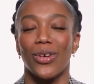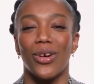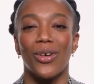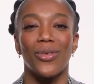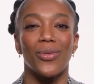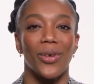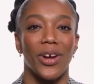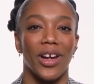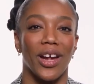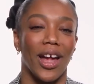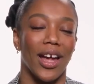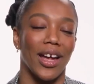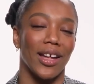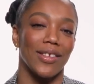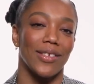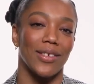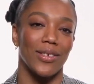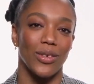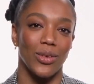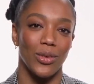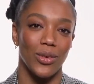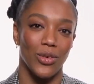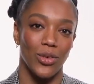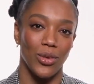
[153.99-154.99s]
a lot of work I had to
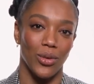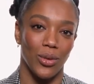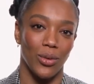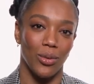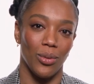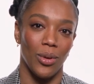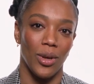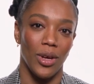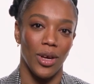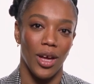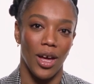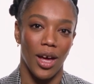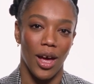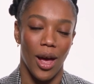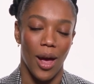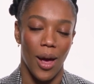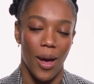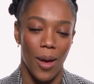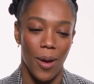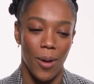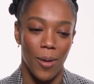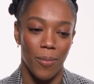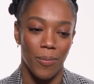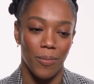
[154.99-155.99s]
do to
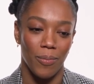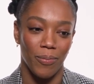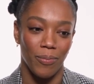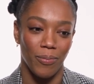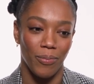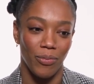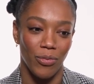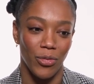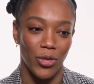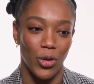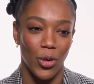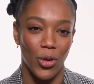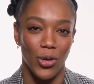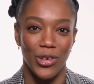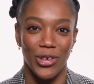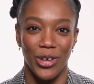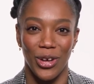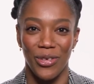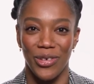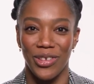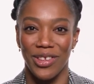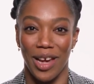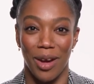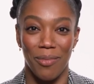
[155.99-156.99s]
not
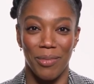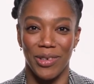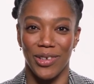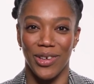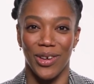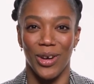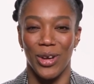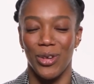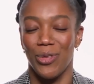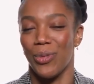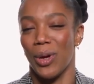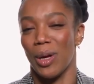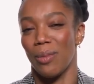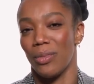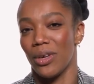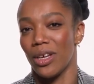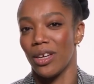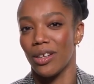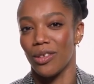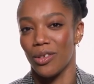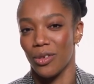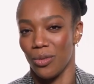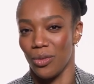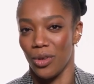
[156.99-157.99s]
self-sabotage by
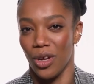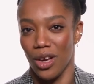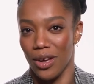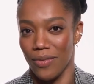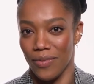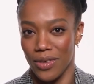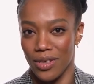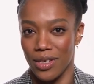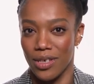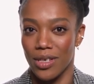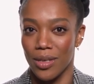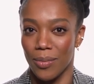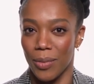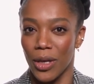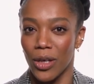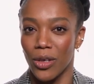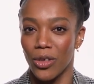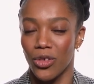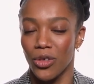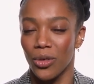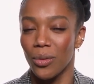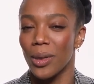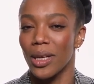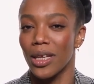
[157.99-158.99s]
being too nervous
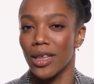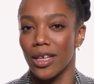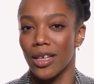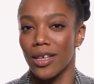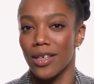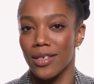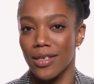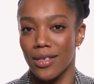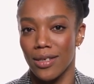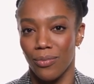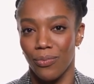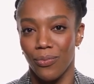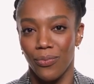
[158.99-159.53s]
about doing this.